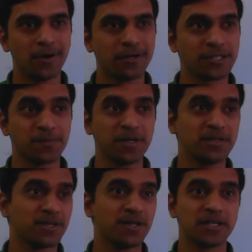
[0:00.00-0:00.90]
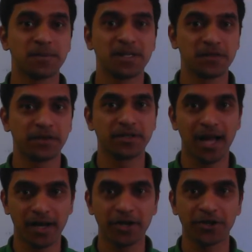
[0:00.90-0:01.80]
spins in a specific
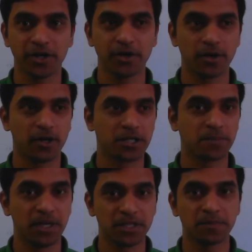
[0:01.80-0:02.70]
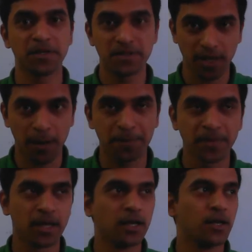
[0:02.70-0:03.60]
direction, it spins
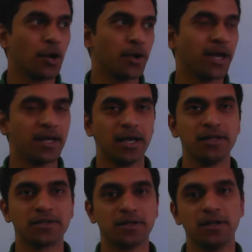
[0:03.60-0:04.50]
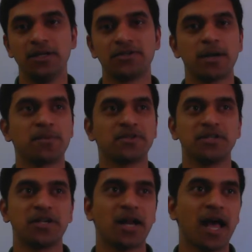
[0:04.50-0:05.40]
up. Okay, it's
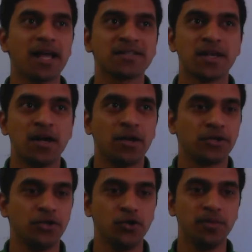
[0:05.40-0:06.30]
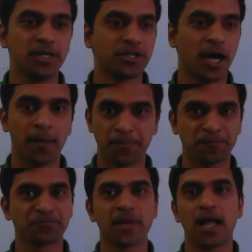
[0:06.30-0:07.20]
represented as qubit
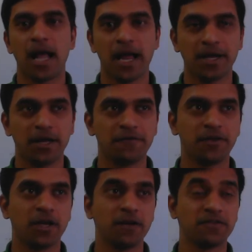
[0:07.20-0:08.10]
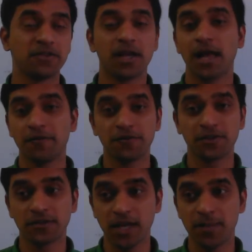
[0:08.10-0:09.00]
up. And if
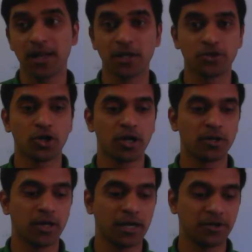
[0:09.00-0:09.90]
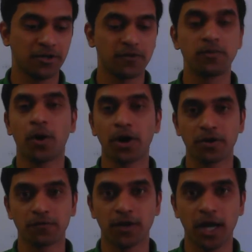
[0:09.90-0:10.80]
the same electron at a different point
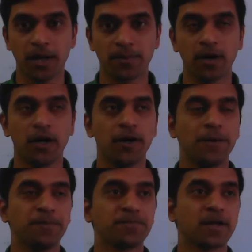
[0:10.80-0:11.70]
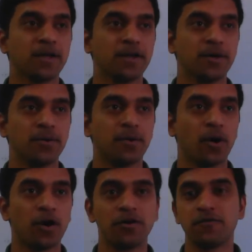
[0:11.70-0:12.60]
of time, or
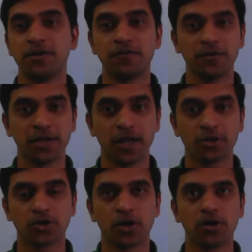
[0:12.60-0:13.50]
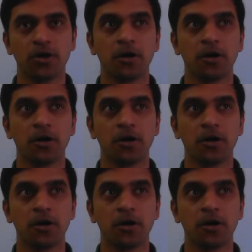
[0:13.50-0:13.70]
if a different electron